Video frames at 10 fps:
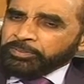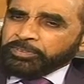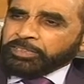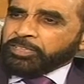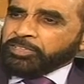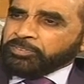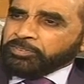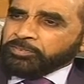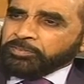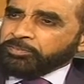The
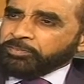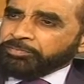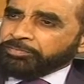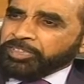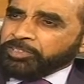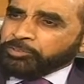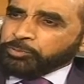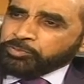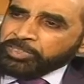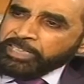case failed
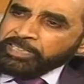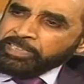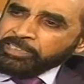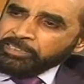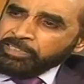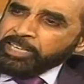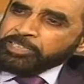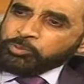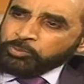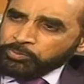to stand in High
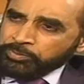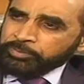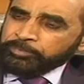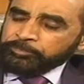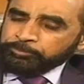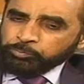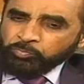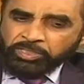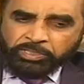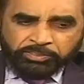Court.
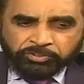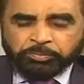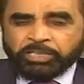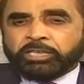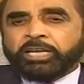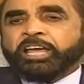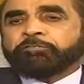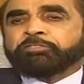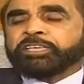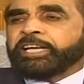And similarly,
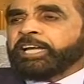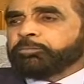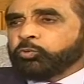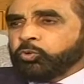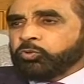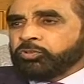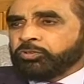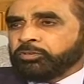every NAB court